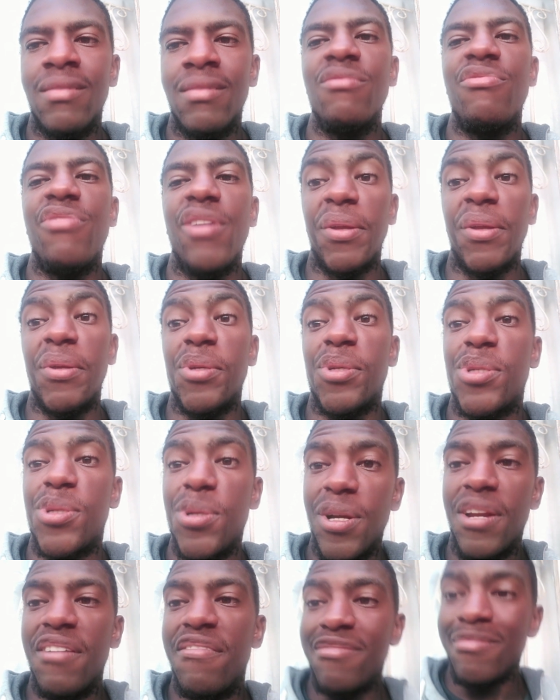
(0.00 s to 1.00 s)
In fact, you
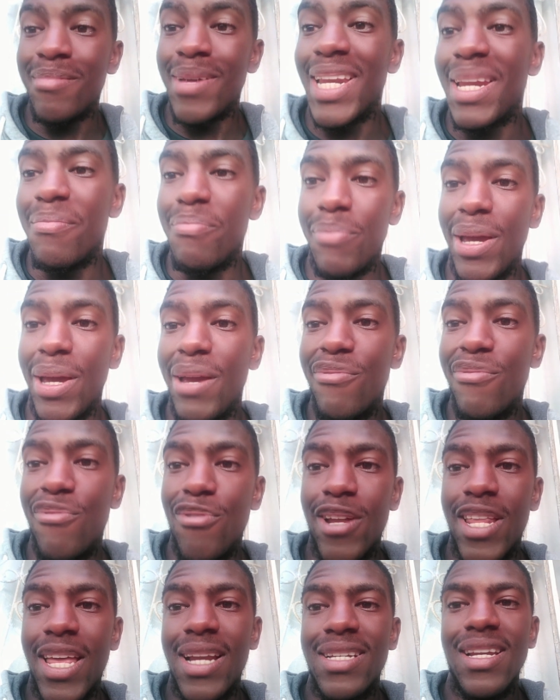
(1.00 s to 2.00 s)
should have made him pay
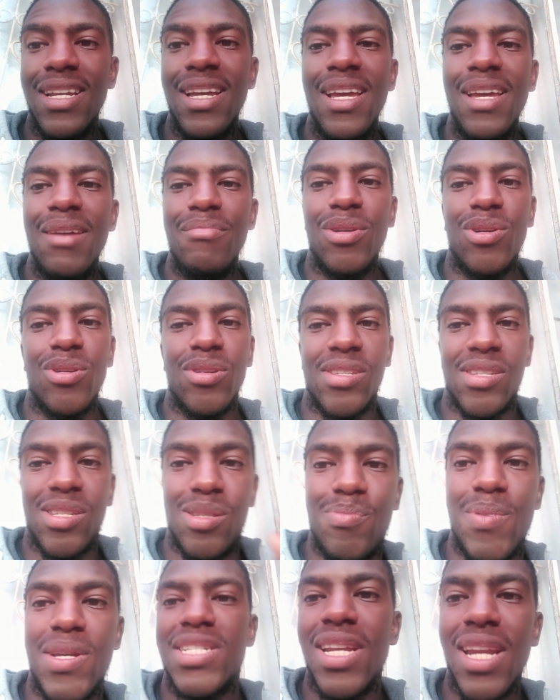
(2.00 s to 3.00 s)
for that, because the
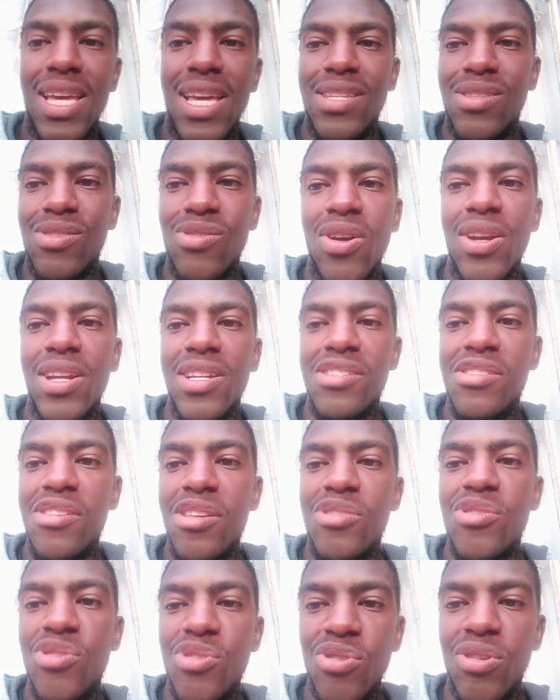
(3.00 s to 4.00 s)
specialized knowledge
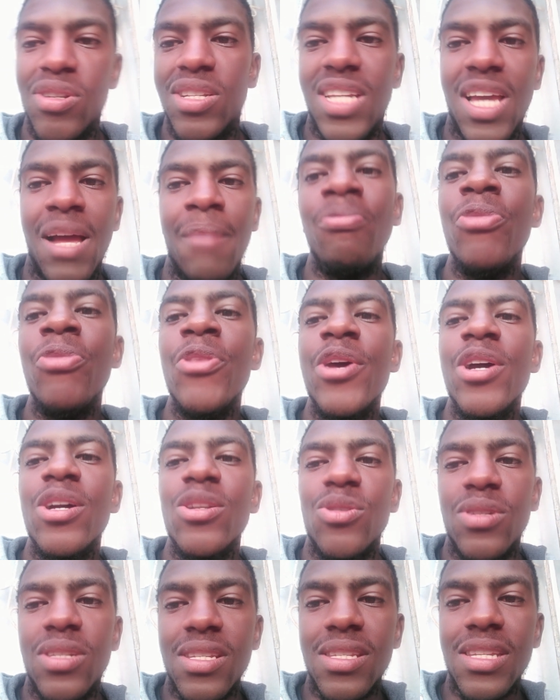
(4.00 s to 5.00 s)
that you took time
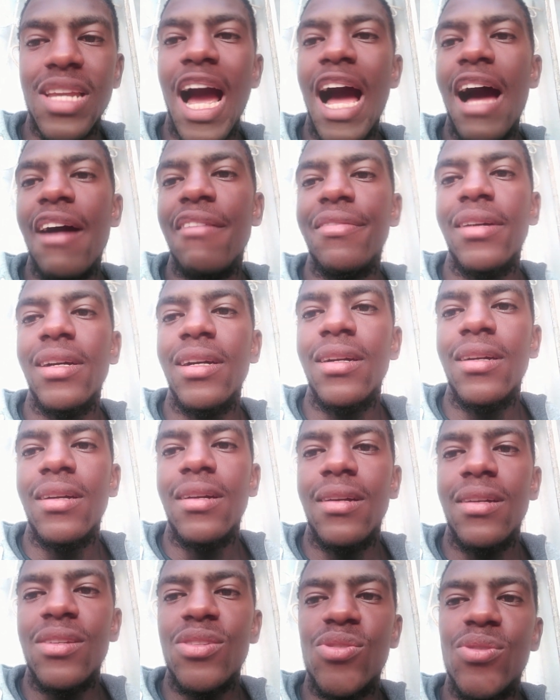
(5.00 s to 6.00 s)
to discover.
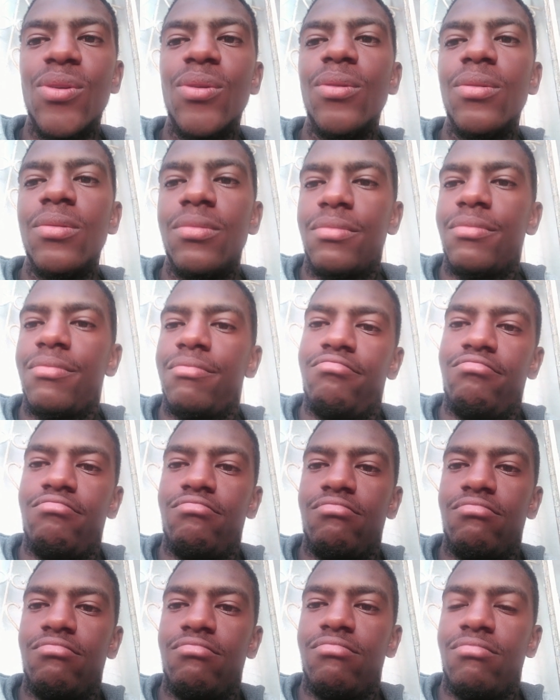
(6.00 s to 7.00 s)
So
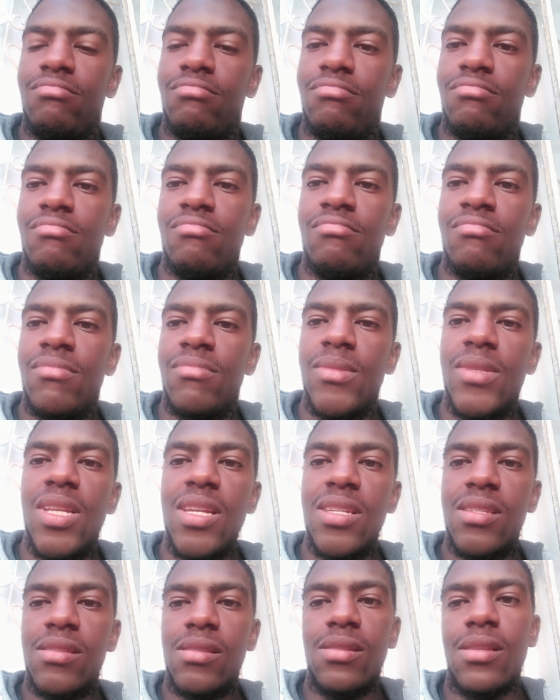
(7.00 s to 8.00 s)

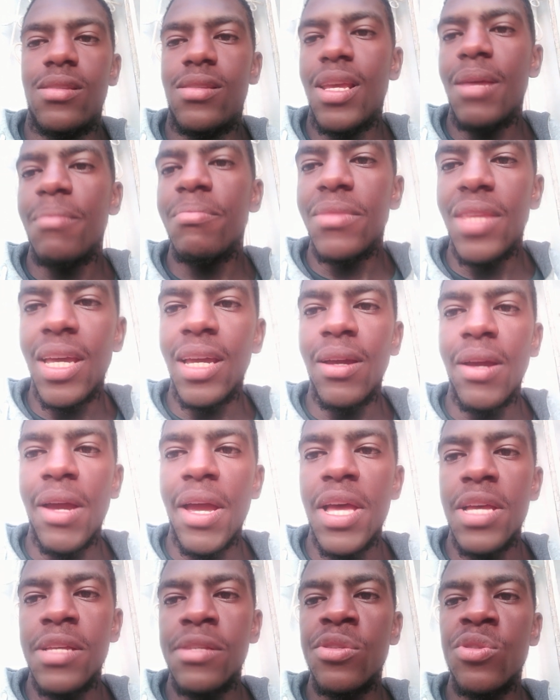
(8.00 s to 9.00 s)
it's the same thing
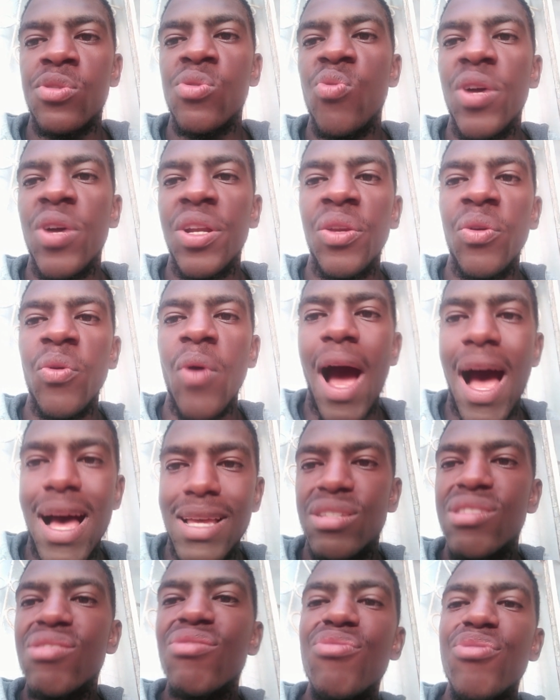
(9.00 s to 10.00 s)
as when you
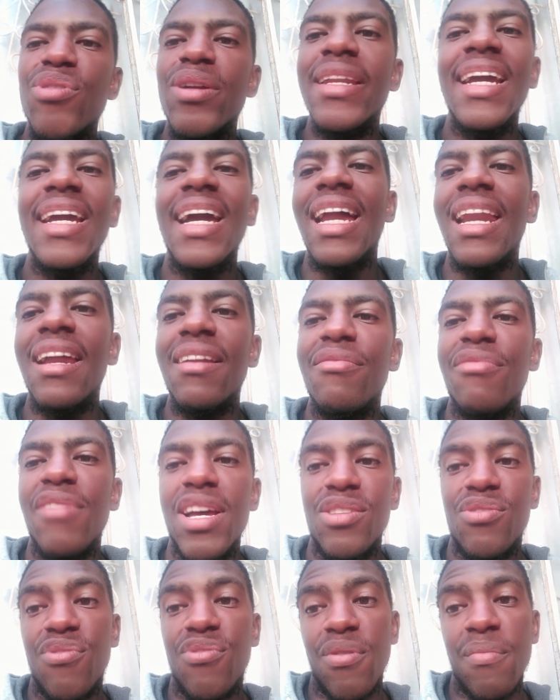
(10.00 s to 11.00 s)
ask for legal
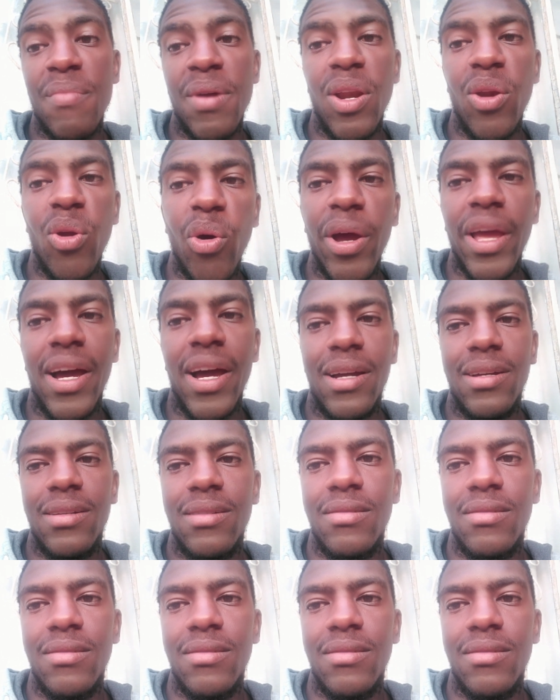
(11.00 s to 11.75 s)
advice from a lawyer.